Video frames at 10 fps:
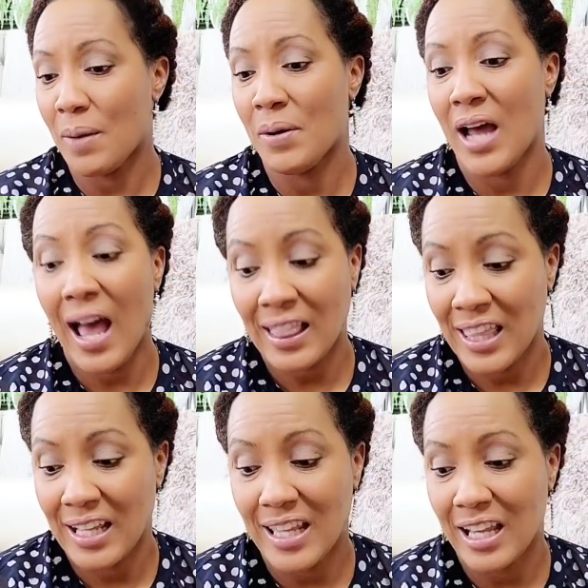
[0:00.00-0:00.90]
but I
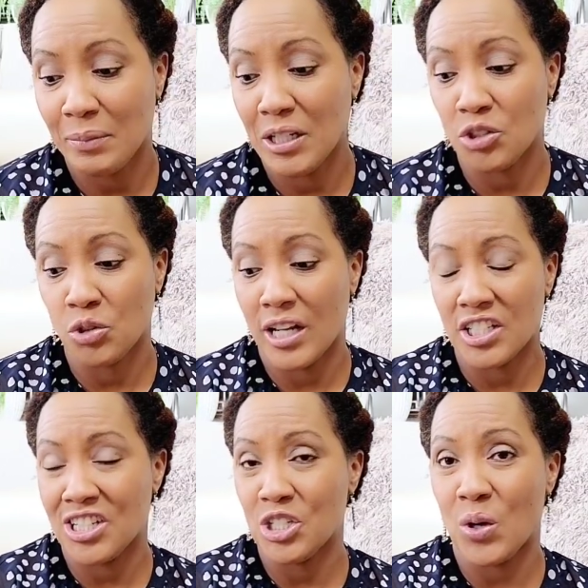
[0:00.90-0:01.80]
think they can be
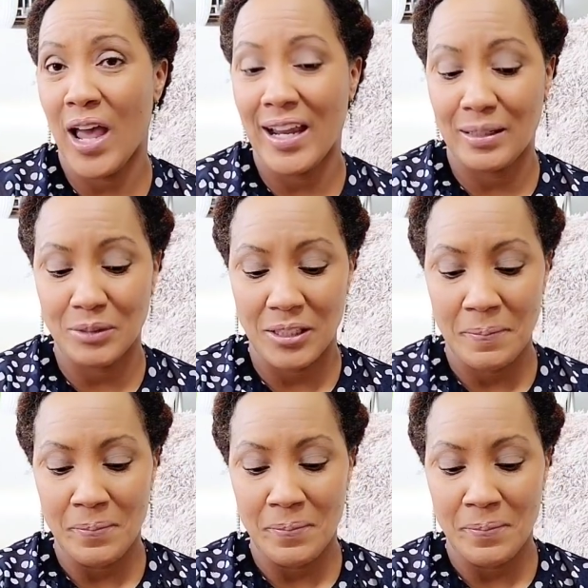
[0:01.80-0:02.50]
transitional items,